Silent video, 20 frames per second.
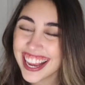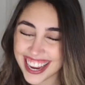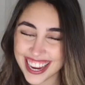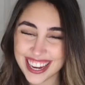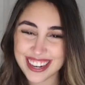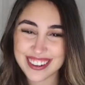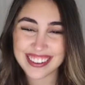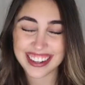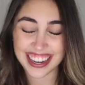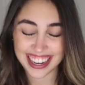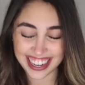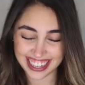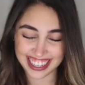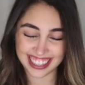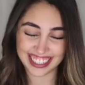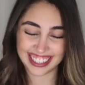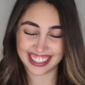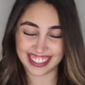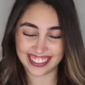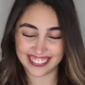I'm kind
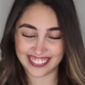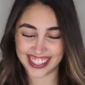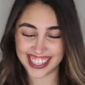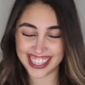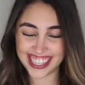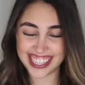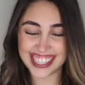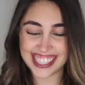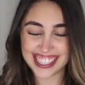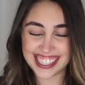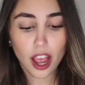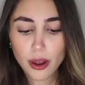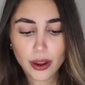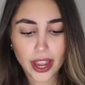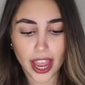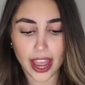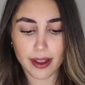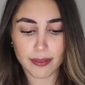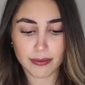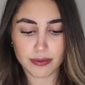of nervous.
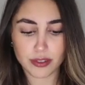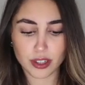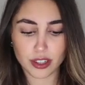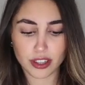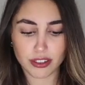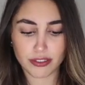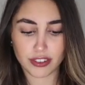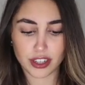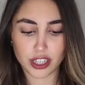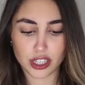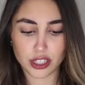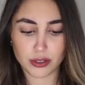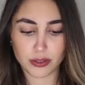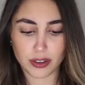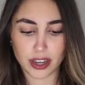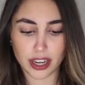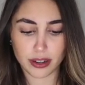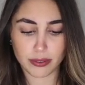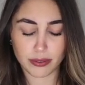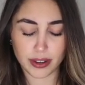Okay, so the first
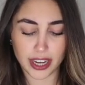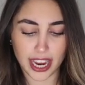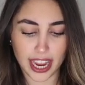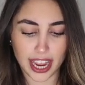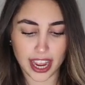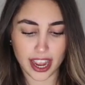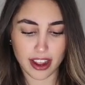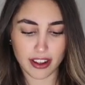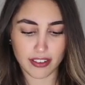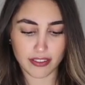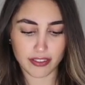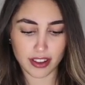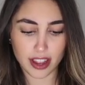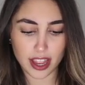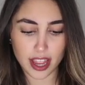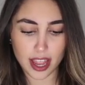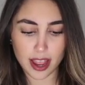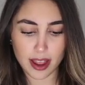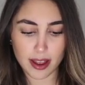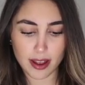one we have
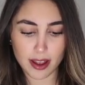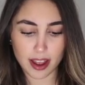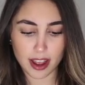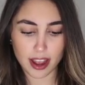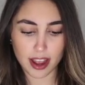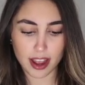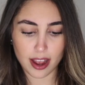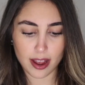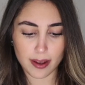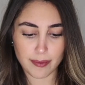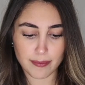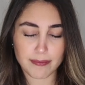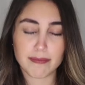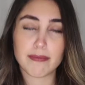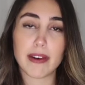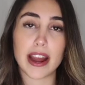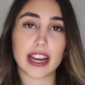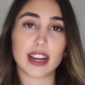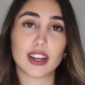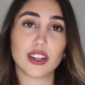
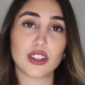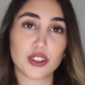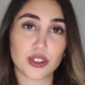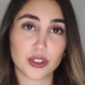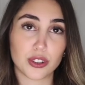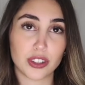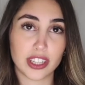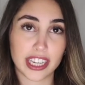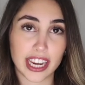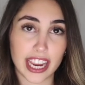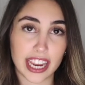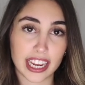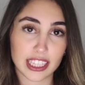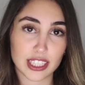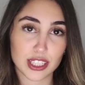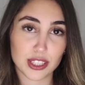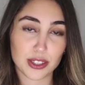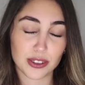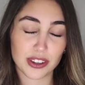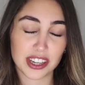my controlling ex
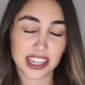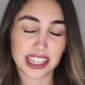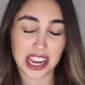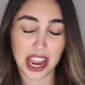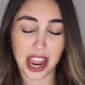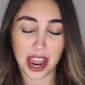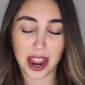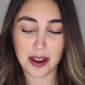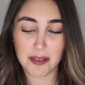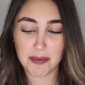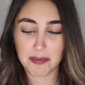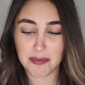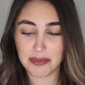story time.